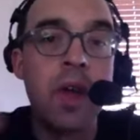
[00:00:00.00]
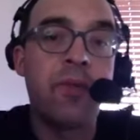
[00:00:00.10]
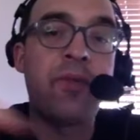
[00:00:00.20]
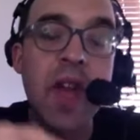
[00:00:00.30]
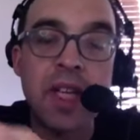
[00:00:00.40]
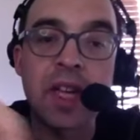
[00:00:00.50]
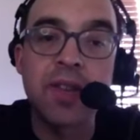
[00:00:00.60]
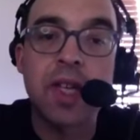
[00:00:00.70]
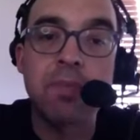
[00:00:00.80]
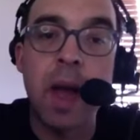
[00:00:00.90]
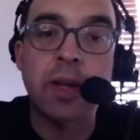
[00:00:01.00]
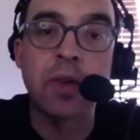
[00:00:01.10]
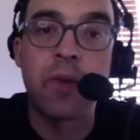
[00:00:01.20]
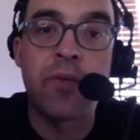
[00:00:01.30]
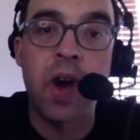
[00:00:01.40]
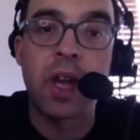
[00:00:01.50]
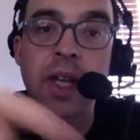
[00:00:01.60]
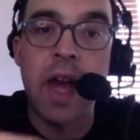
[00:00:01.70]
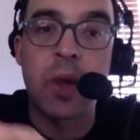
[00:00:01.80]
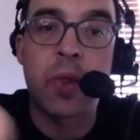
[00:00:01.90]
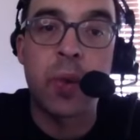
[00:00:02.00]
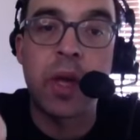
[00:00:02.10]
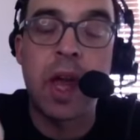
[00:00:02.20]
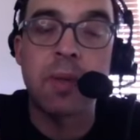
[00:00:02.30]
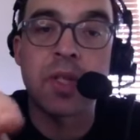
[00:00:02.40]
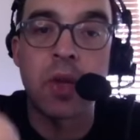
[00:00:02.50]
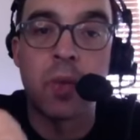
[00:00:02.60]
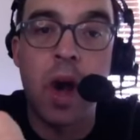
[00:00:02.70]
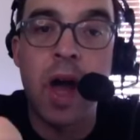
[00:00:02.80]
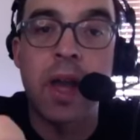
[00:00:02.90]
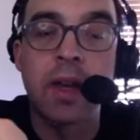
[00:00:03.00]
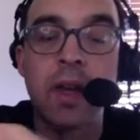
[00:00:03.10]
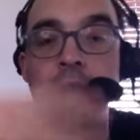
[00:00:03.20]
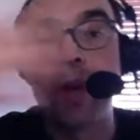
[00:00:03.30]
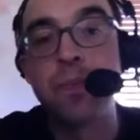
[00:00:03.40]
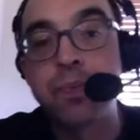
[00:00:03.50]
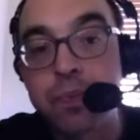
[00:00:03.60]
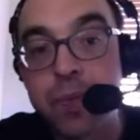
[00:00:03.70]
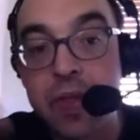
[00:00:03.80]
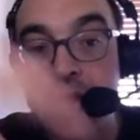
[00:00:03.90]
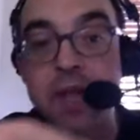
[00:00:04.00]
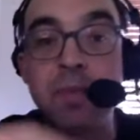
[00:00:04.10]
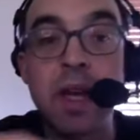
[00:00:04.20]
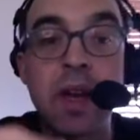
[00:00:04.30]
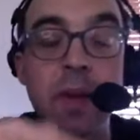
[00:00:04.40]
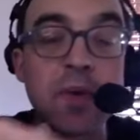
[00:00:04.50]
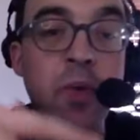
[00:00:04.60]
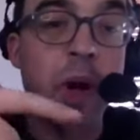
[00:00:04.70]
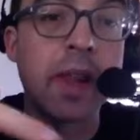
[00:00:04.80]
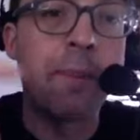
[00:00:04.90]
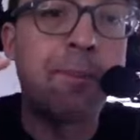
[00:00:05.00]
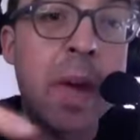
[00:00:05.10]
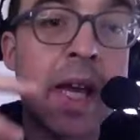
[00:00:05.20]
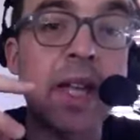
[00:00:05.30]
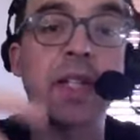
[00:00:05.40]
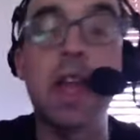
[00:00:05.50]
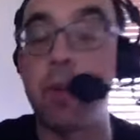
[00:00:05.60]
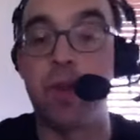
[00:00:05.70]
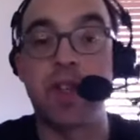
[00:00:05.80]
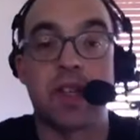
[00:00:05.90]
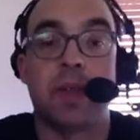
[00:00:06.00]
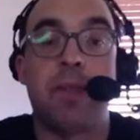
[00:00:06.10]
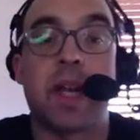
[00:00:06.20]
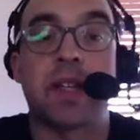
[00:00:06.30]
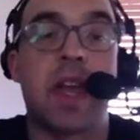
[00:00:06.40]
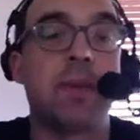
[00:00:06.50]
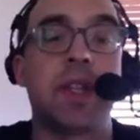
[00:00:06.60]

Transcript: facing the specter of falling down 3-1, this becomes one of the biggest games. Well, this is the biggest game of the